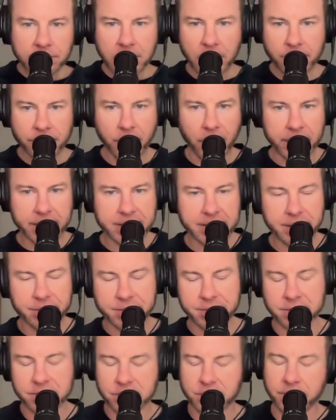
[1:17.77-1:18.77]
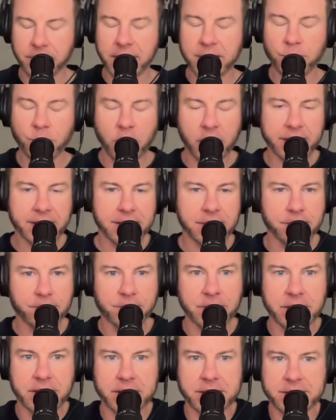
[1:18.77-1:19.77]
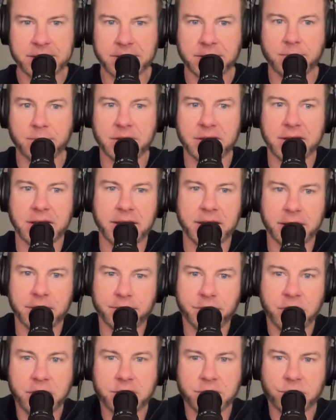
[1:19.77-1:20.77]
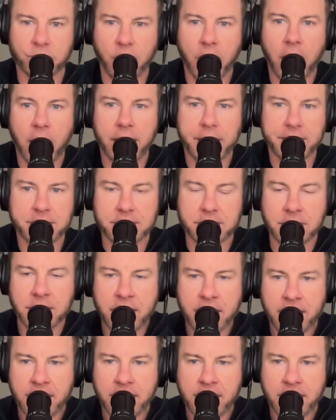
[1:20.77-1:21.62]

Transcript: Connie Nielsen's great. Joaquin Phoenix at the beginning of his rise.